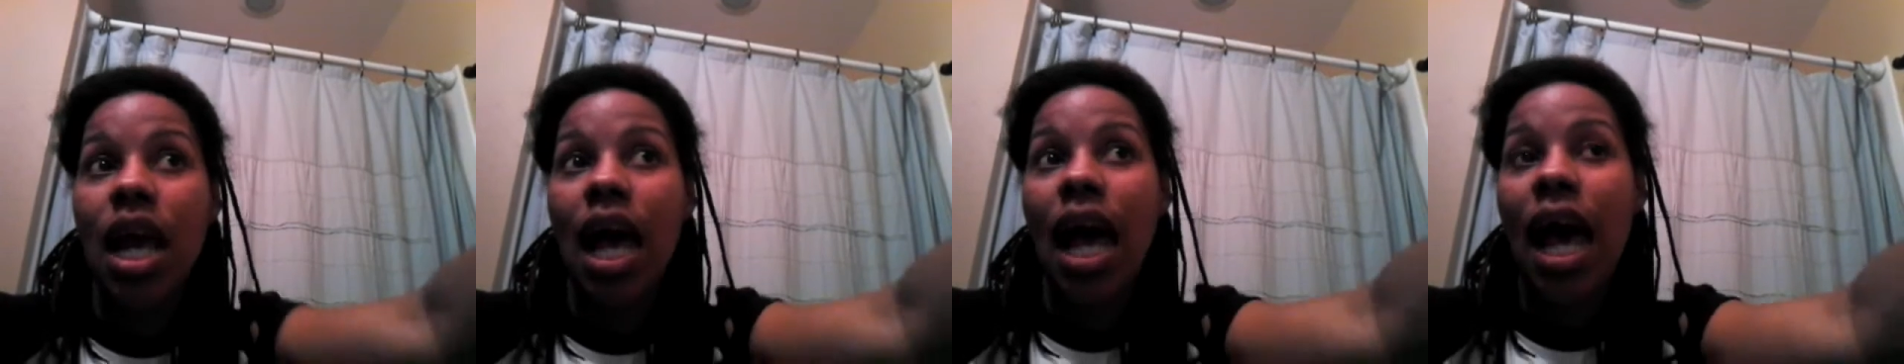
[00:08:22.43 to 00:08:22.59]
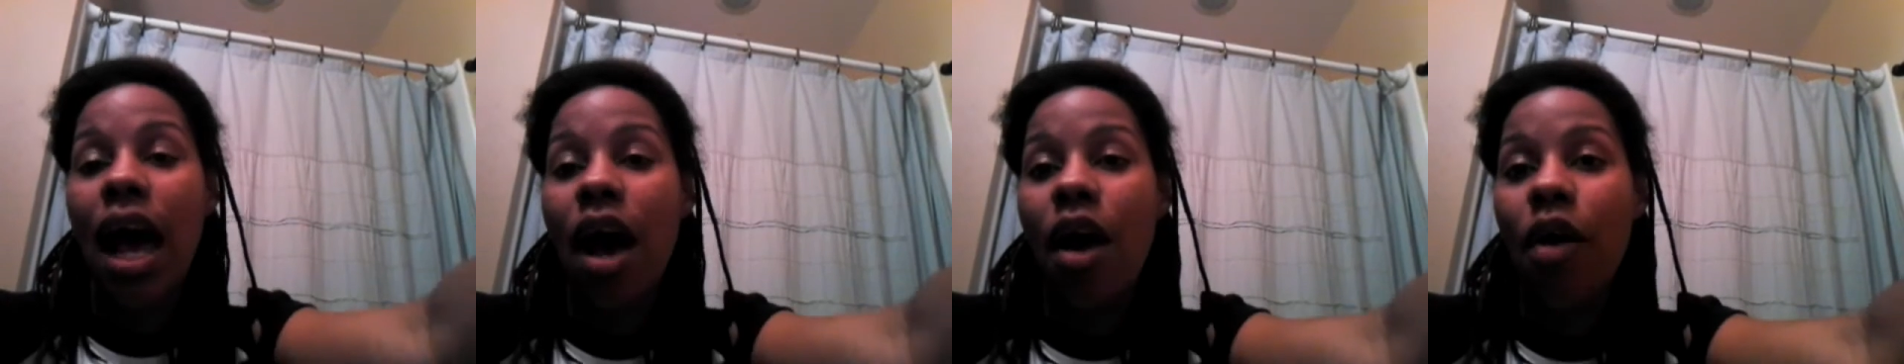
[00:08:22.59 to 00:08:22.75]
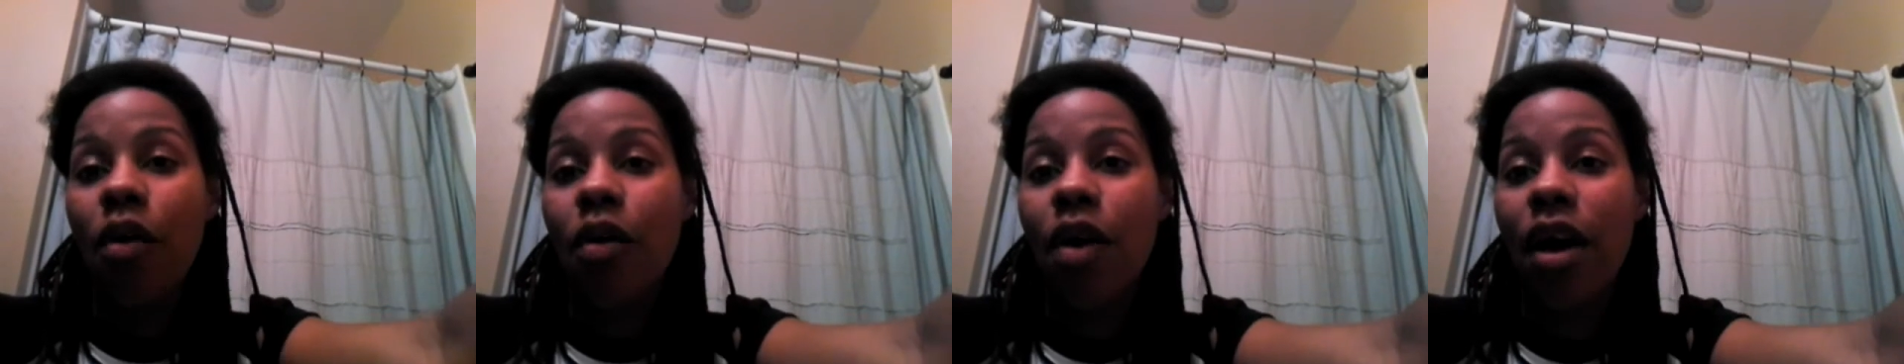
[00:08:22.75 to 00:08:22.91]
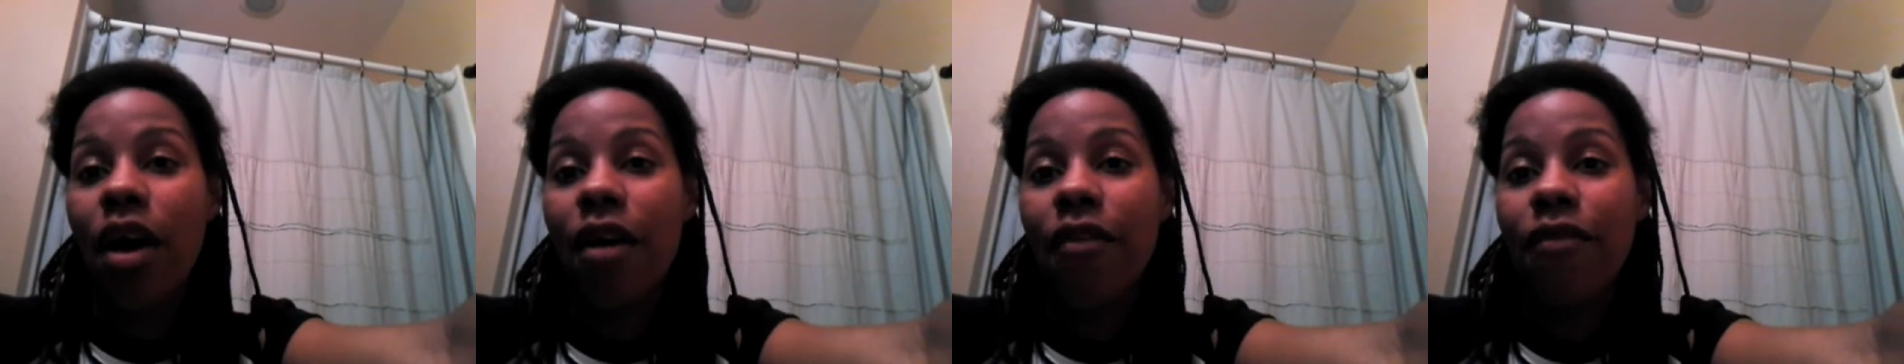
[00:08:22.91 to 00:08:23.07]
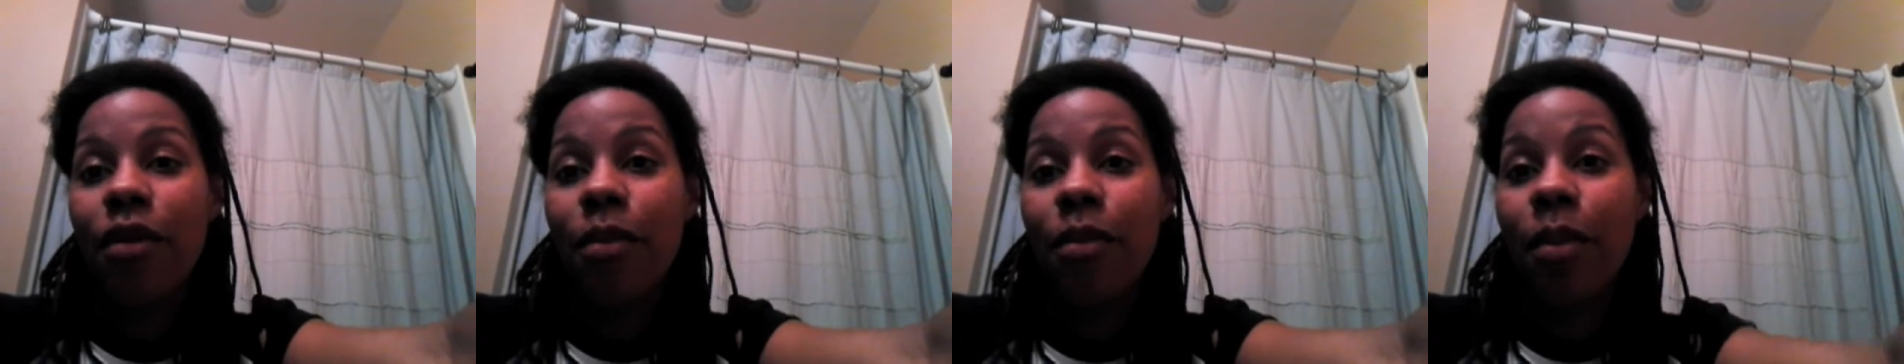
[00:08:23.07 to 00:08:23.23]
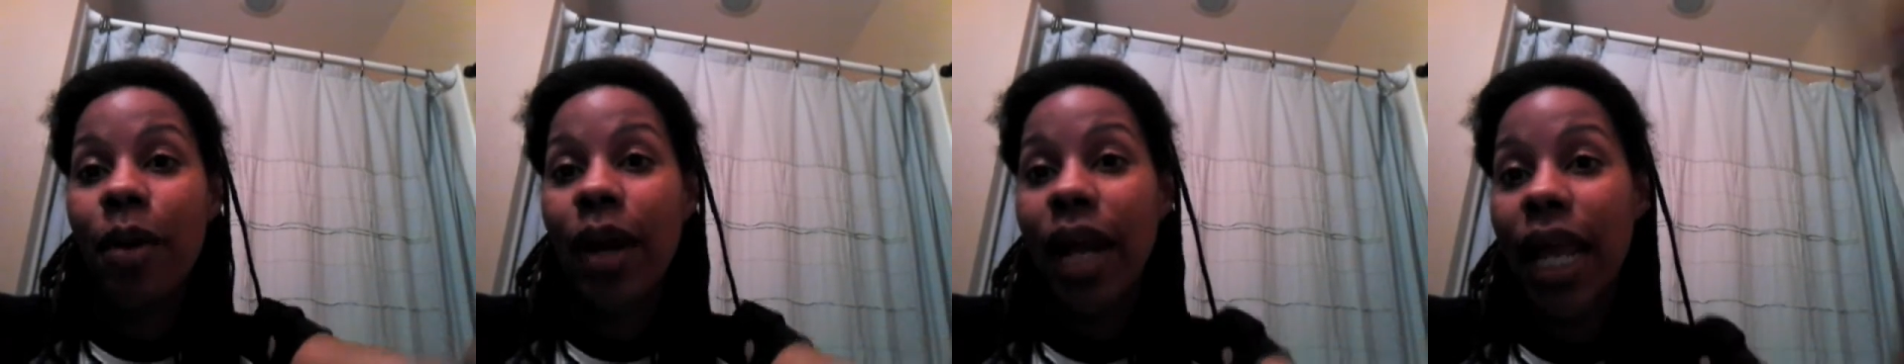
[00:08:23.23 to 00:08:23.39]
out of
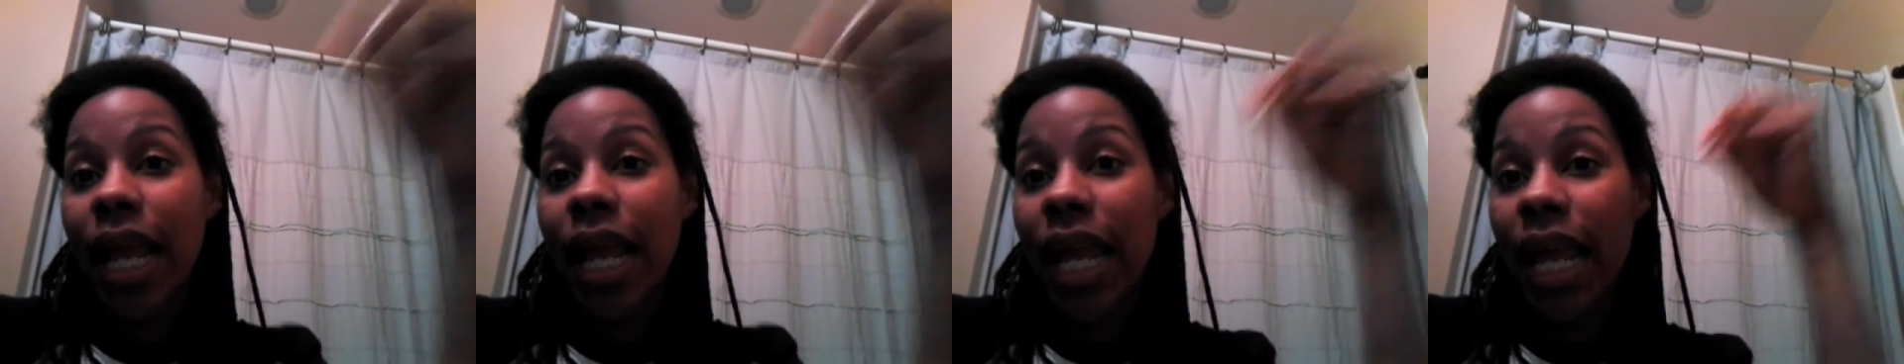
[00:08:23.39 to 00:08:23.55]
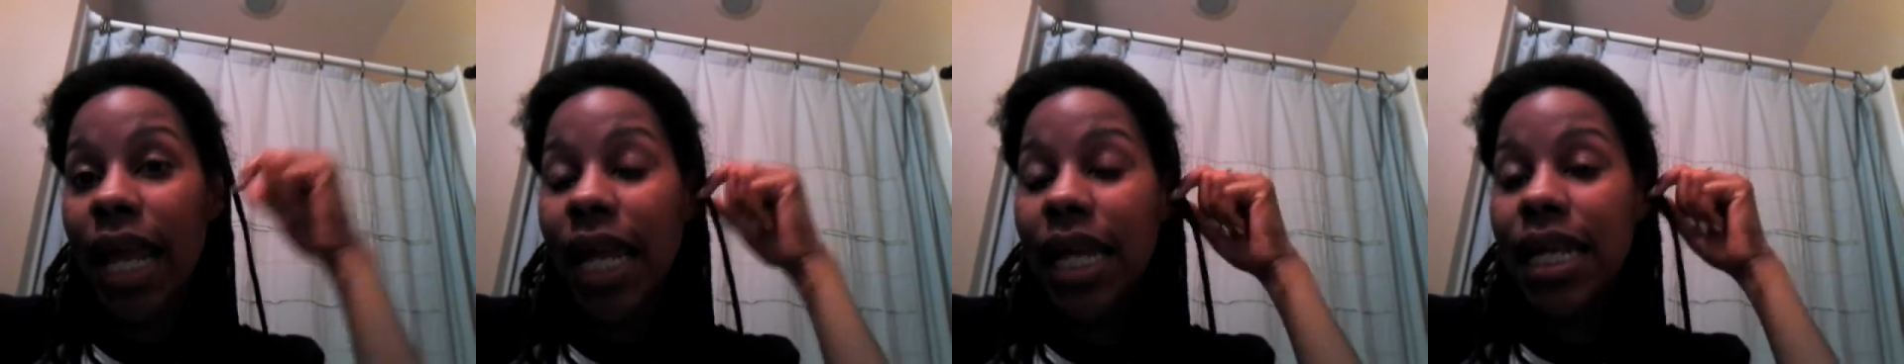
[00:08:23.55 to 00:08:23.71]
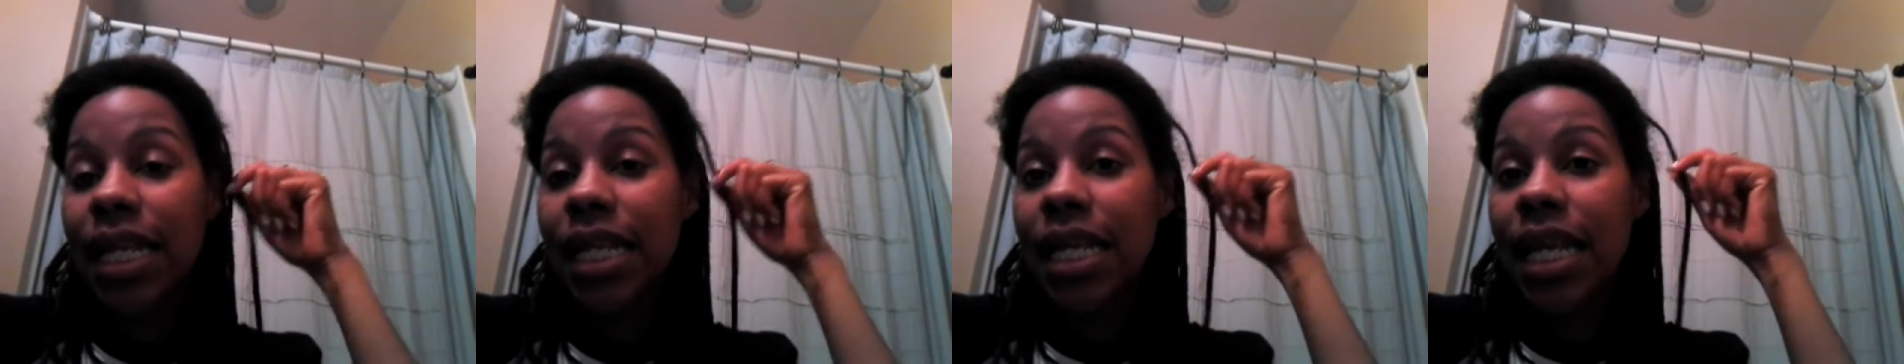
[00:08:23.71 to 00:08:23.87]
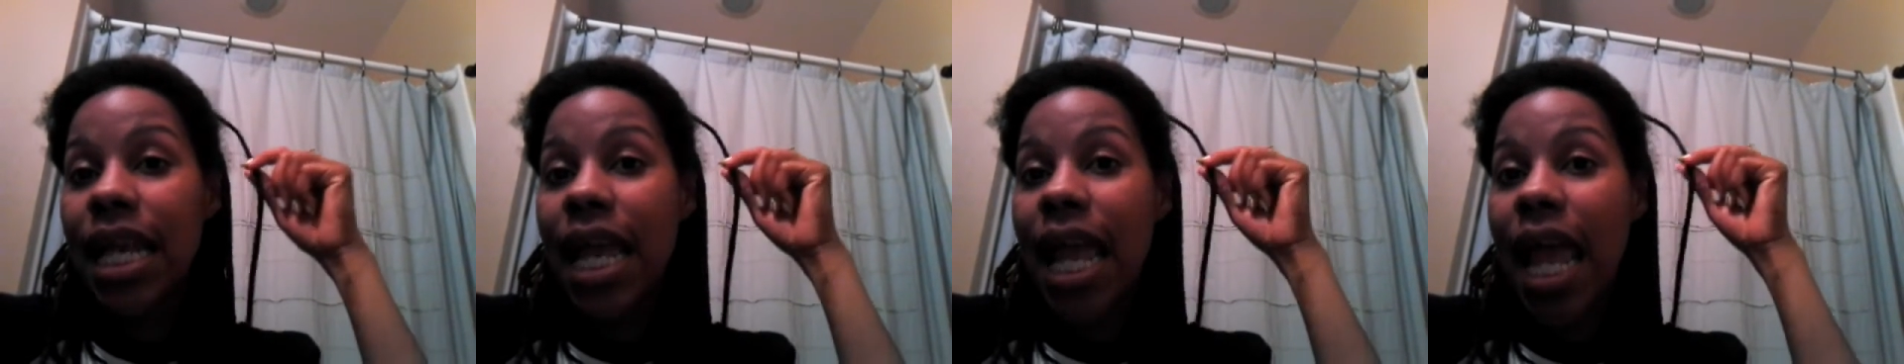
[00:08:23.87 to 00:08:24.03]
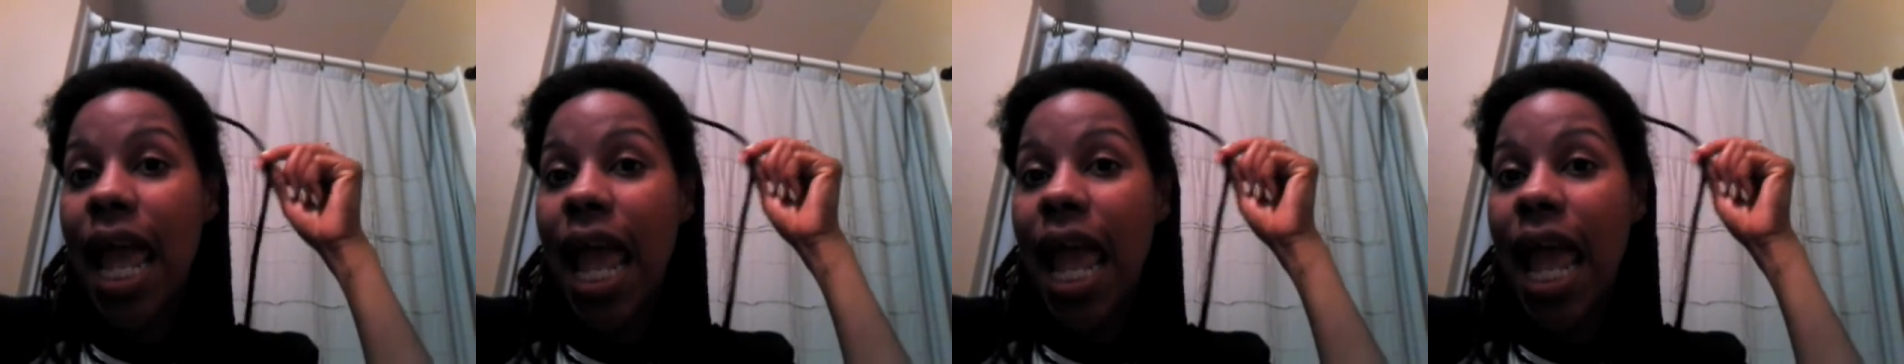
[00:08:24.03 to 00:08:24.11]
the braid,